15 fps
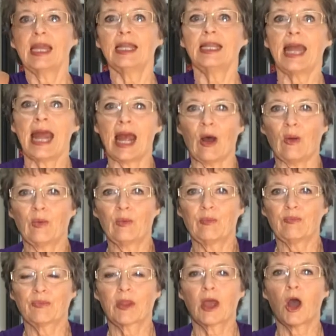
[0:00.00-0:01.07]
Now,
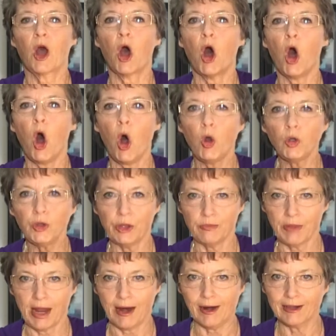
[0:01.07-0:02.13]
hold
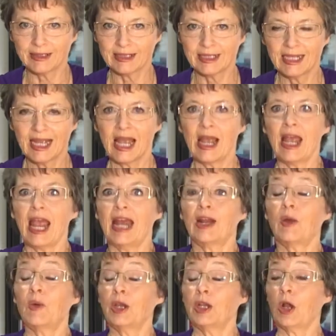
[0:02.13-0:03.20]
them there. And
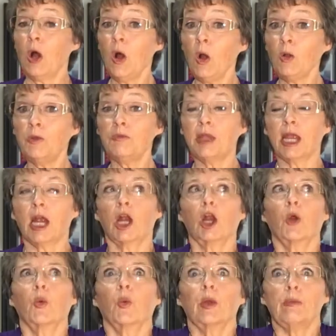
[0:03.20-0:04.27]
I want you to hold them there,
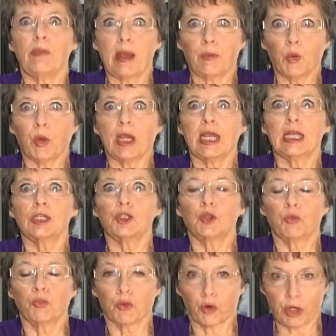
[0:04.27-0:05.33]
remembering
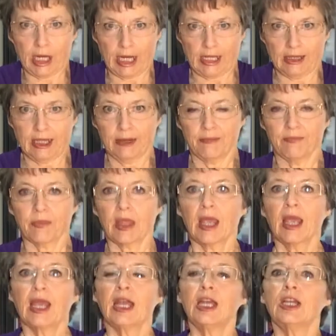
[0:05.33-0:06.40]
to breathe.
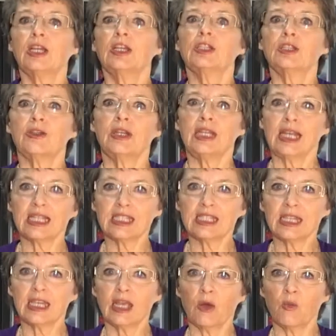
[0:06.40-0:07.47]
So the next
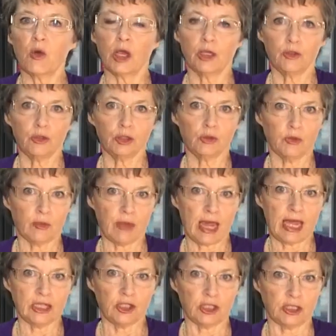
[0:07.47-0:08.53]
thing I want you to
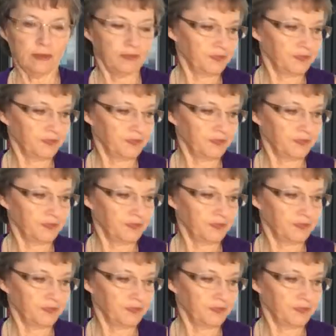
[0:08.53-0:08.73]
imagine